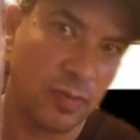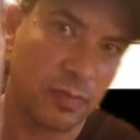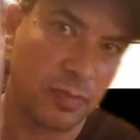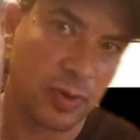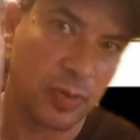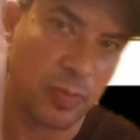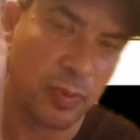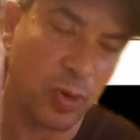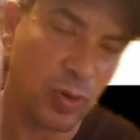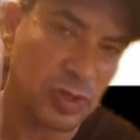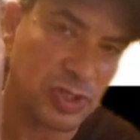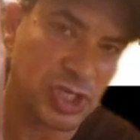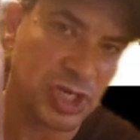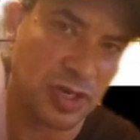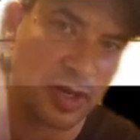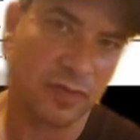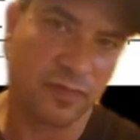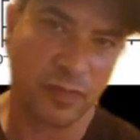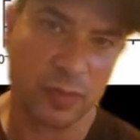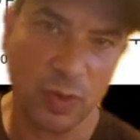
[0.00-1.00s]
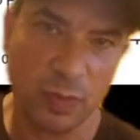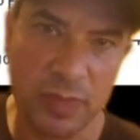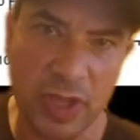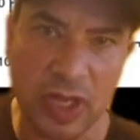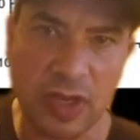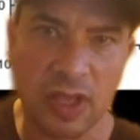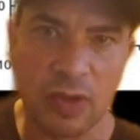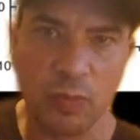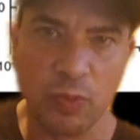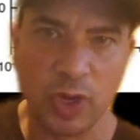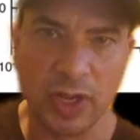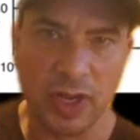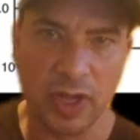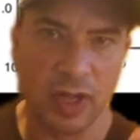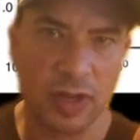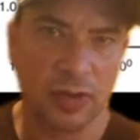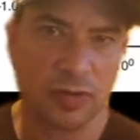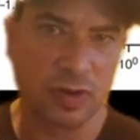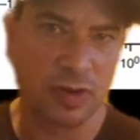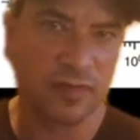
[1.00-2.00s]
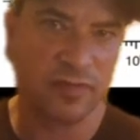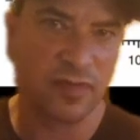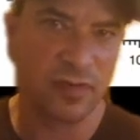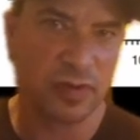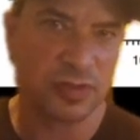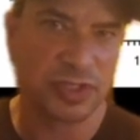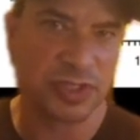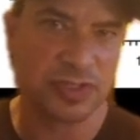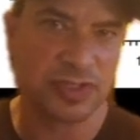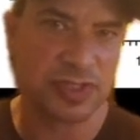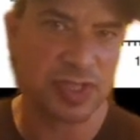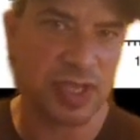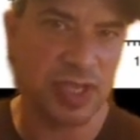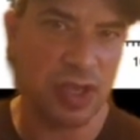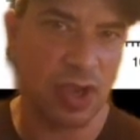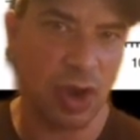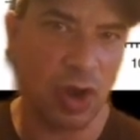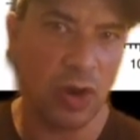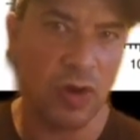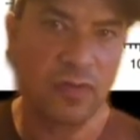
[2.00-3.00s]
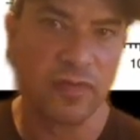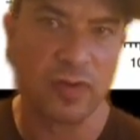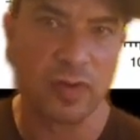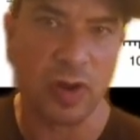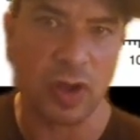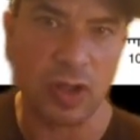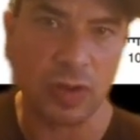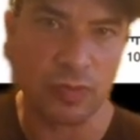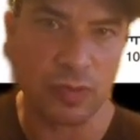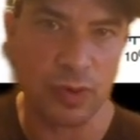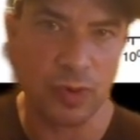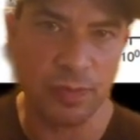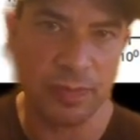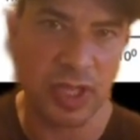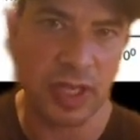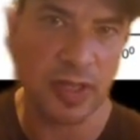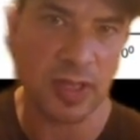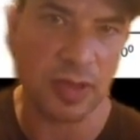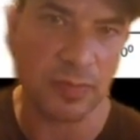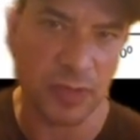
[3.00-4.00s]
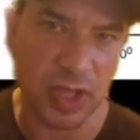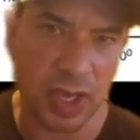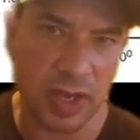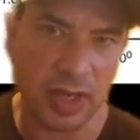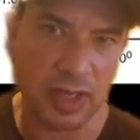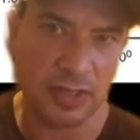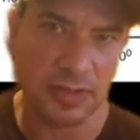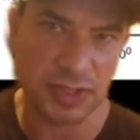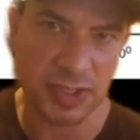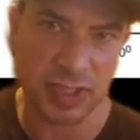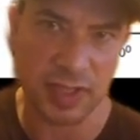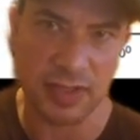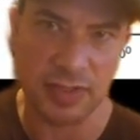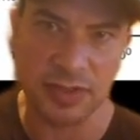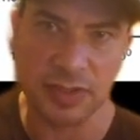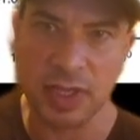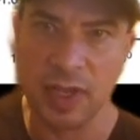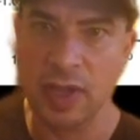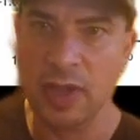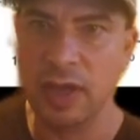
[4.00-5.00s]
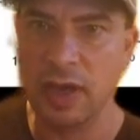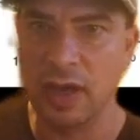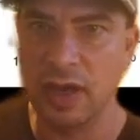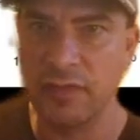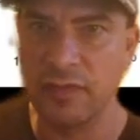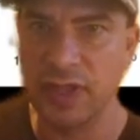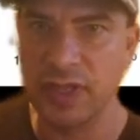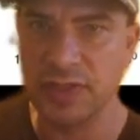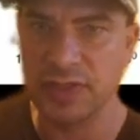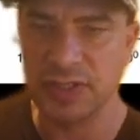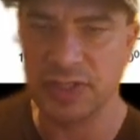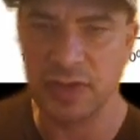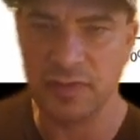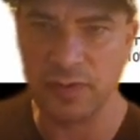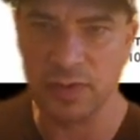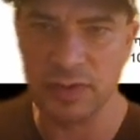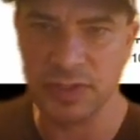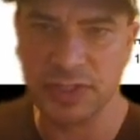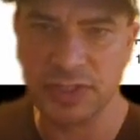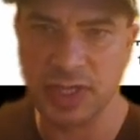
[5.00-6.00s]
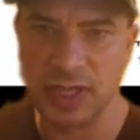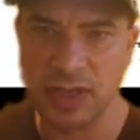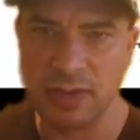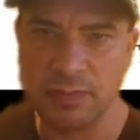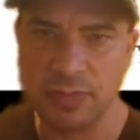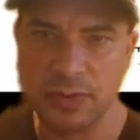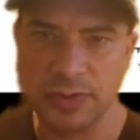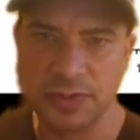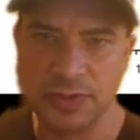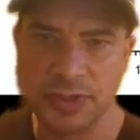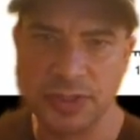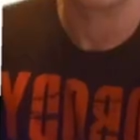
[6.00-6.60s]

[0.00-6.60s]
proportion of rubidium 100 versus the overall rubidium content of these different samples.